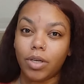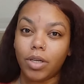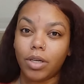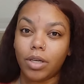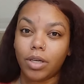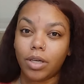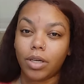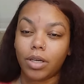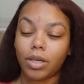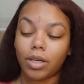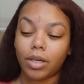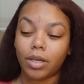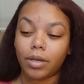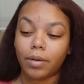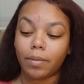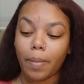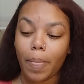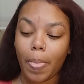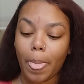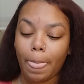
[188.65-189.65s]
it
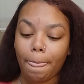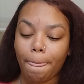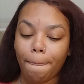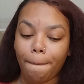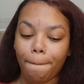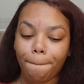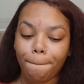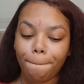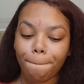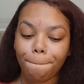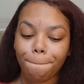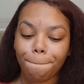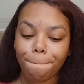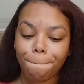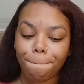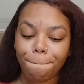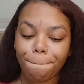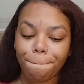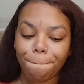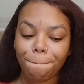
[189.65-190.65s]
um,
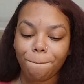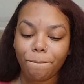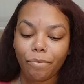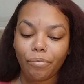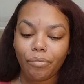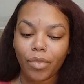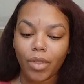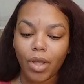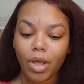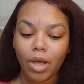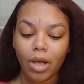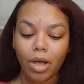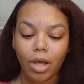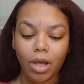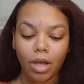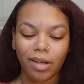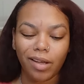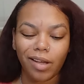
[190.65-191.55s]
uh,